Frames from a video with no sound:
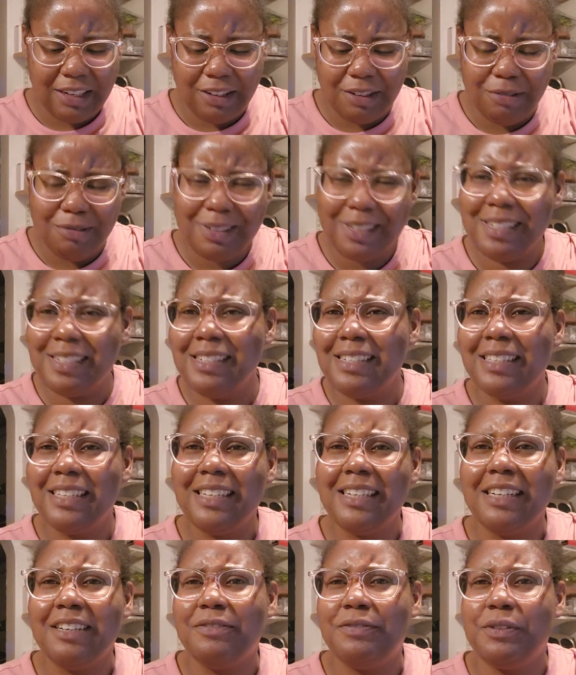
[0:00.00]
in
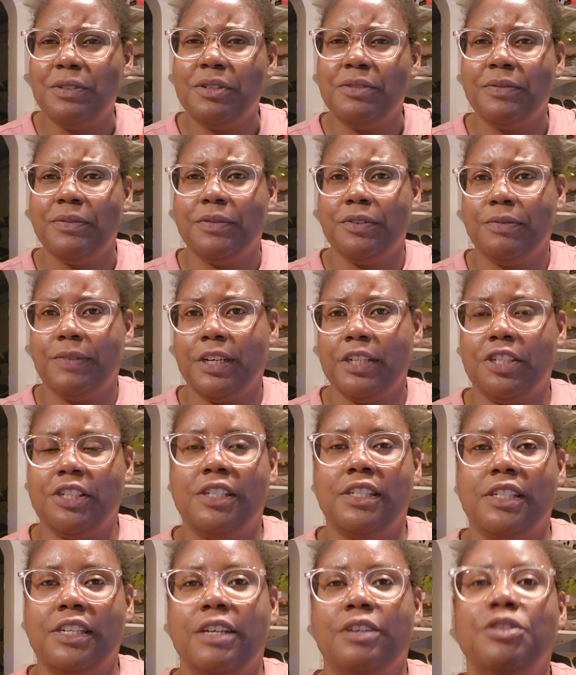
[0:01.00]
like a few different
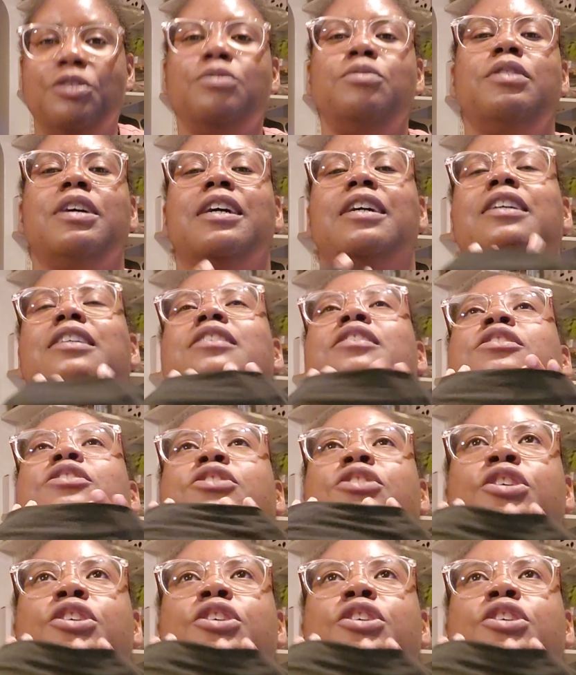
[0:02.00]
directions. Now you guys